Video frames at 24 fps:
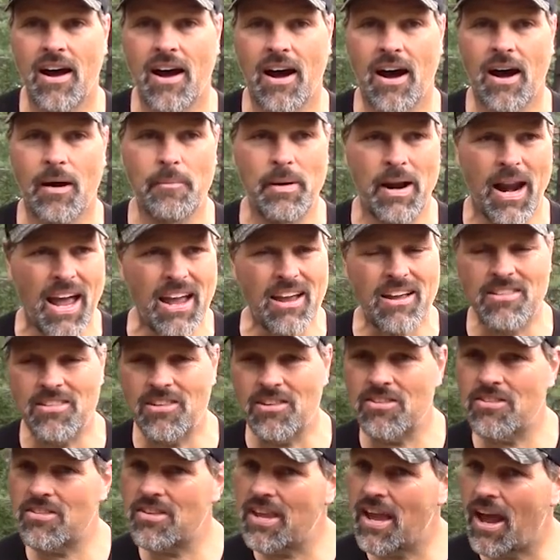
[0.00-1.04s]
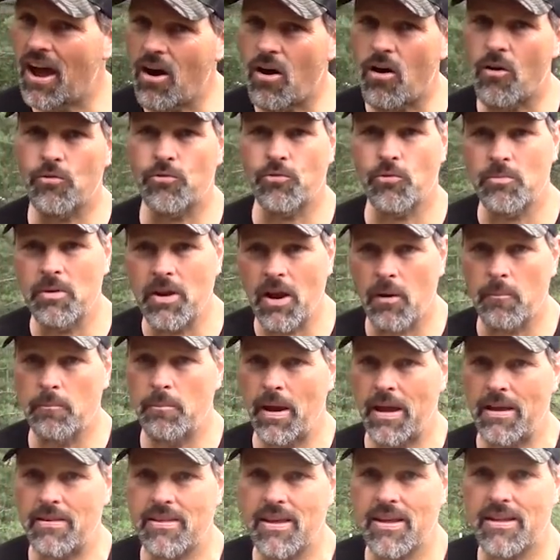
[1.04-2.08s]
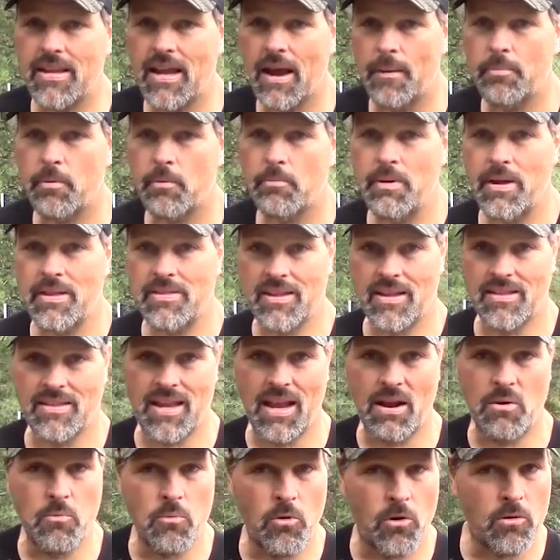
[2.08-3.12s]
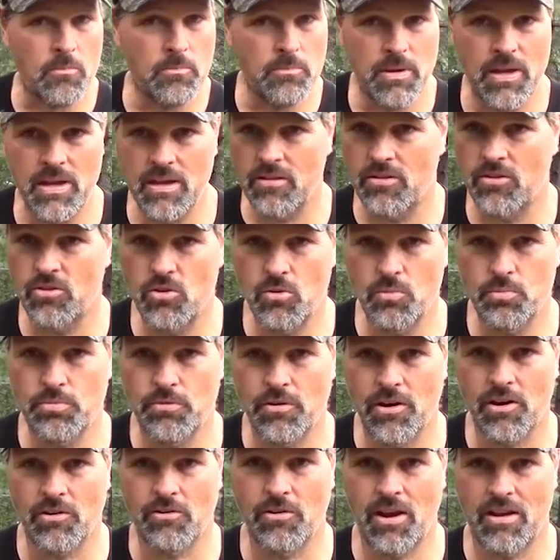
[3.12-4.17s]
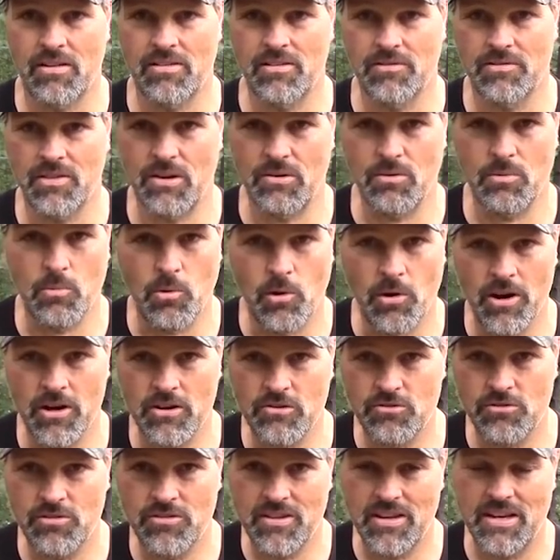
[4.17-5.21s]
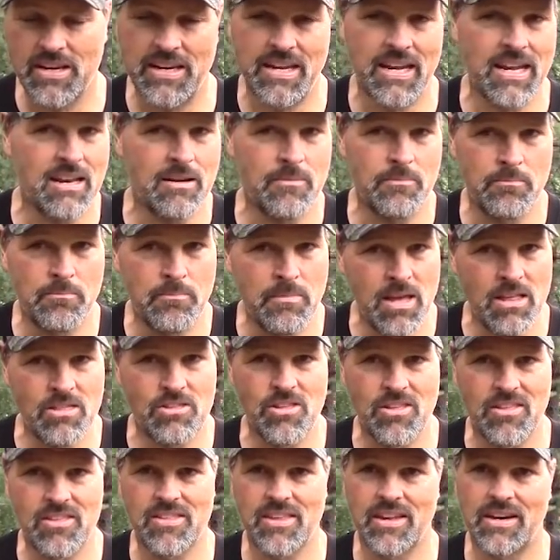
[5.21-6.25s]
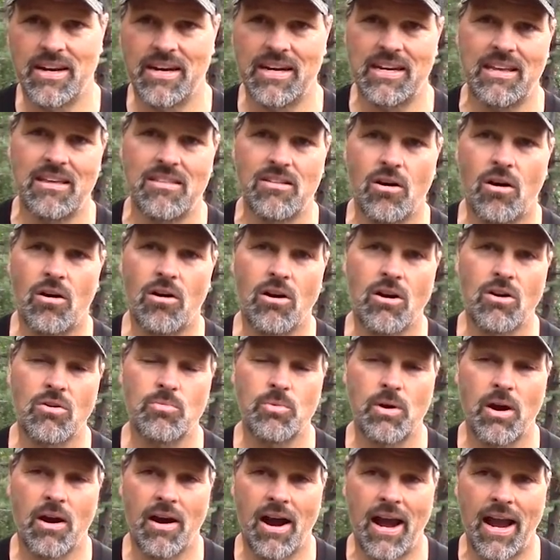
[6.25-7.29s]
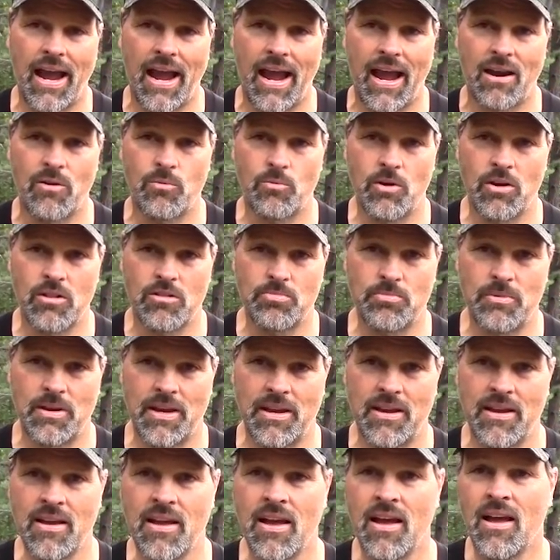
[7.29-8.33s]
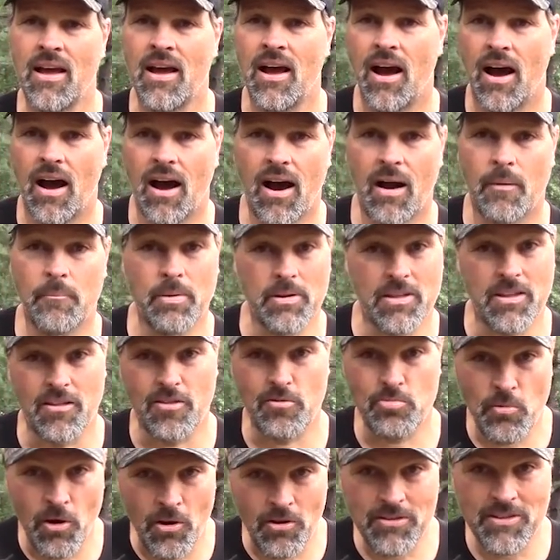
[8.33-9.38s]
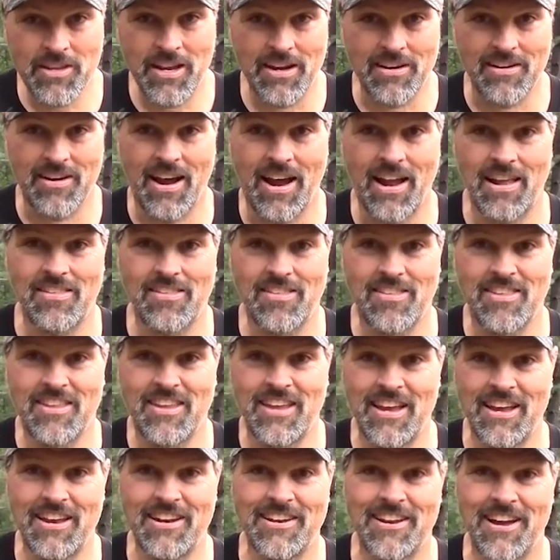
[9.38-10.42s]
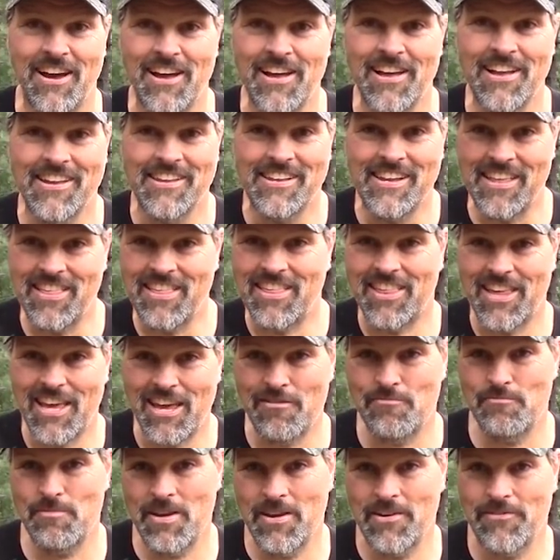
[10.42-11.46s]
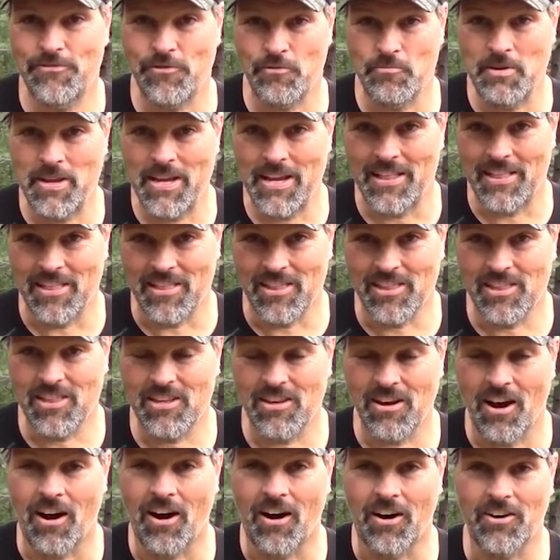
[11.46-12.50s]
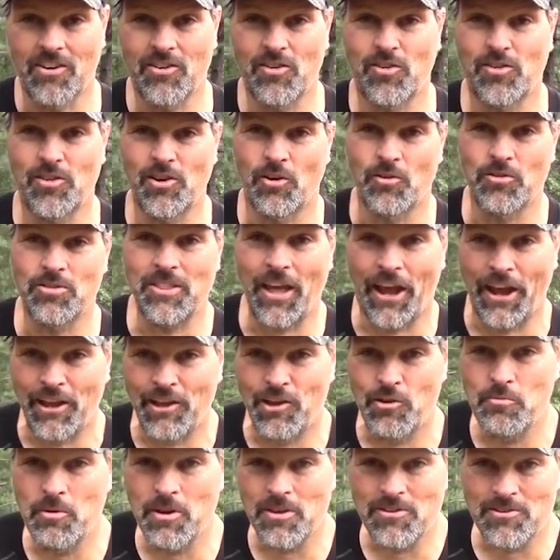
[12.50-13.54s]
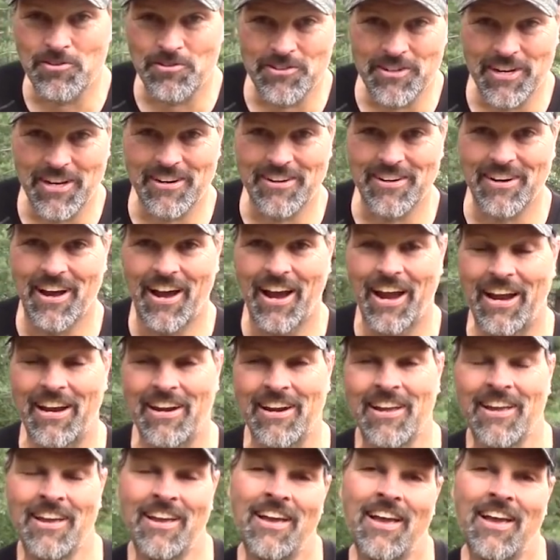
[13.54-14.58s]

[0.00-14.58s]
and I could just tell from their basic temperament that they weren't being super aggressive. They were more interested in hitting midges than any of the hardware I had with me. But the small Dick Knights did save me from getting skunked. So thank you, Mr. Dick Knight.